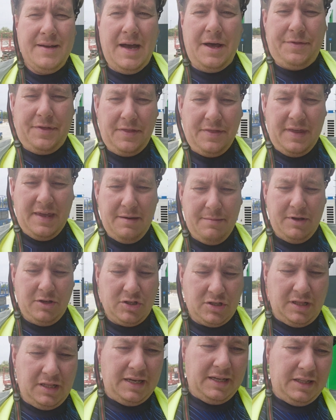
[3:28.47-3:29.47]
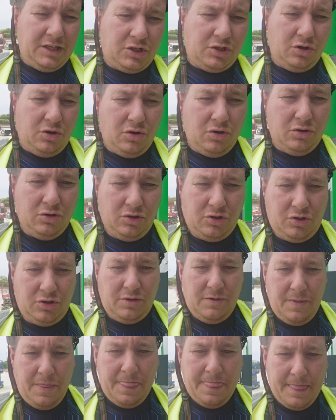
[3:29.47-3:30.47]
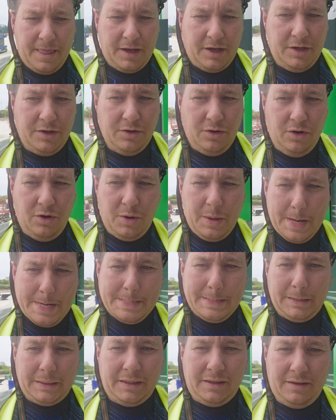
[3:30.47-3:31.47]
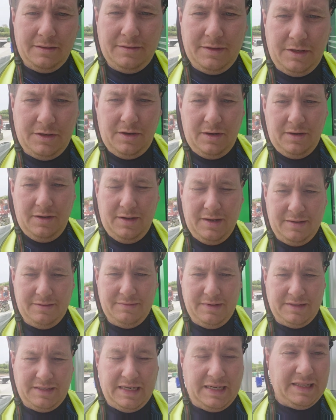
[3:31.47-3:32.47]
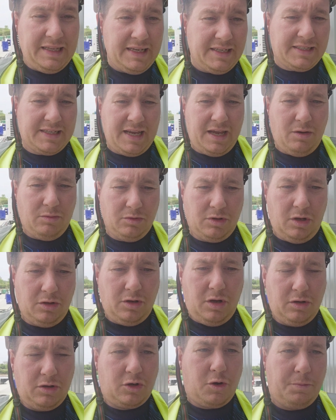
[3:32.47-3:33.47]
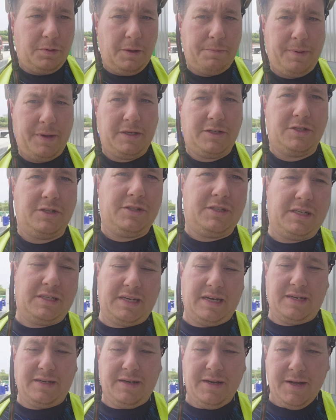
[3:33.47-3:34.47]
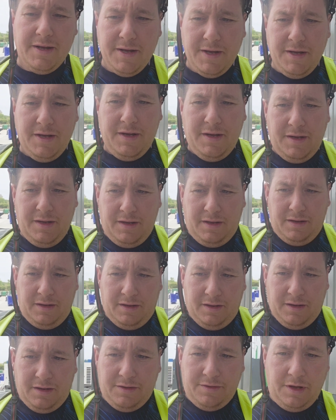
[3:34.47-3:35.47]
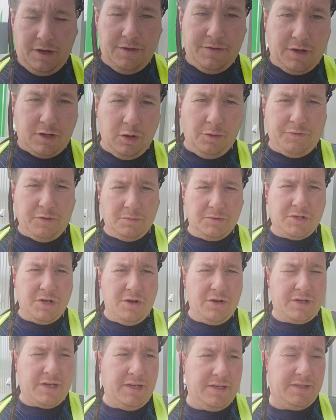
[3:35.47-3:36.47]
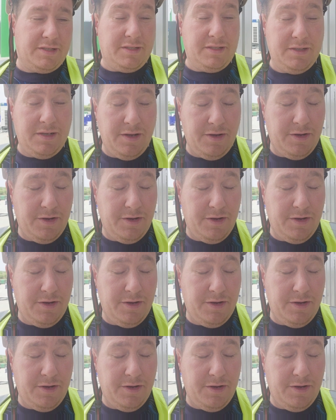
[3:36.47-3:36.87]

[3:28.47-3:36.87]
I think the image clearly shows, he's in a Leeds kit on a couple of pictures. He's in the club from Turkey's